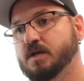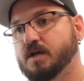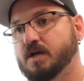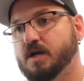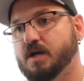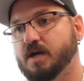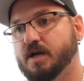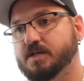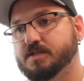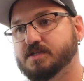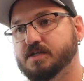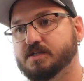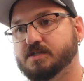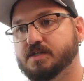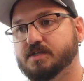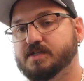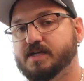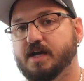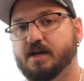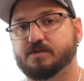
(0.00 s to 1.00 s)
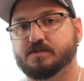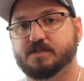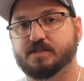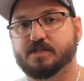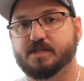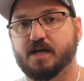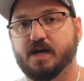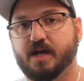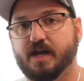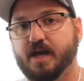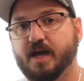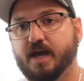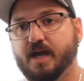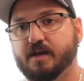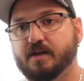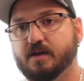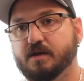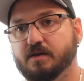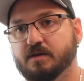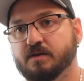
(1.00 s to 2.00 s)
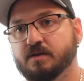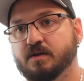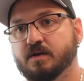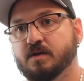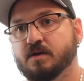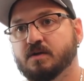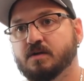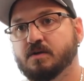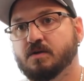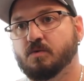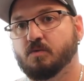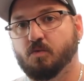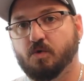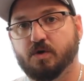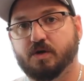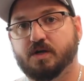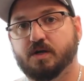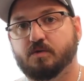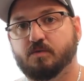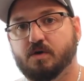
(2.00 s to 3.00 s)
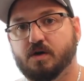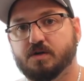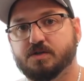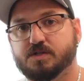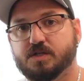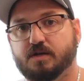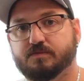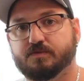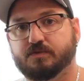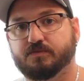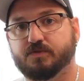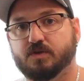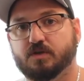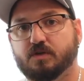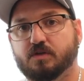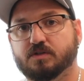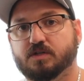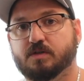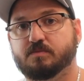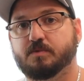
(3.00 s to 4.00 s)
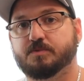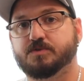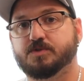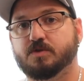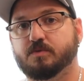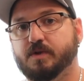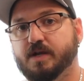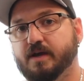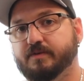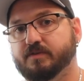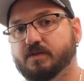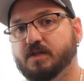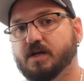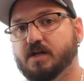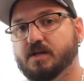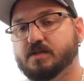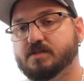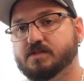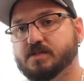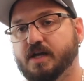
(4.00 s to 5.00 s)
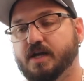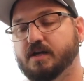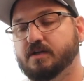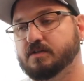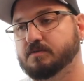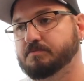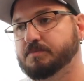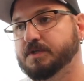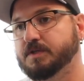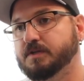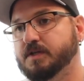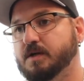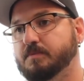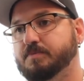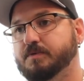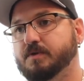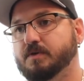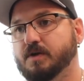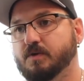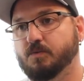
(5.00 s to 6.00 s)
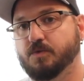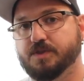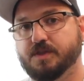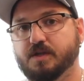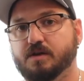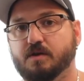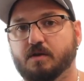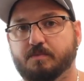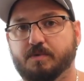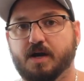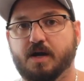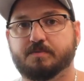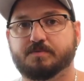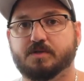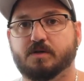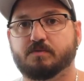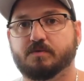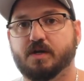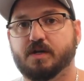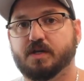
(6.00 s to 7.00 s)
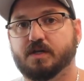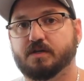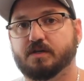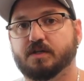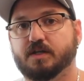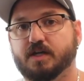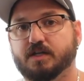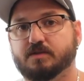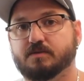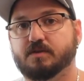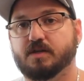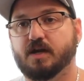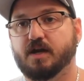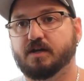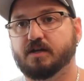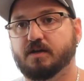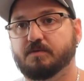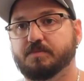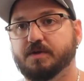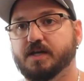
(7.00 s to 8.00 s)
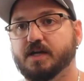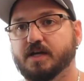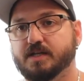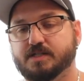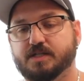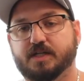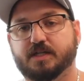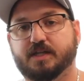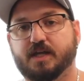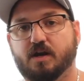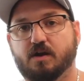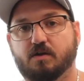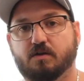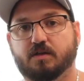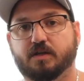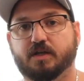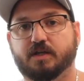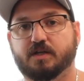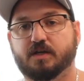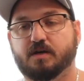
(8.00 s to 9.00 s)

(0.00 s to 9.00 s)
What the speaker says: And since this house has not had a working water softener for a long time. I'm sure we have a lot of scale and build up within our pipes already, and it'd be nice to get that all cleaned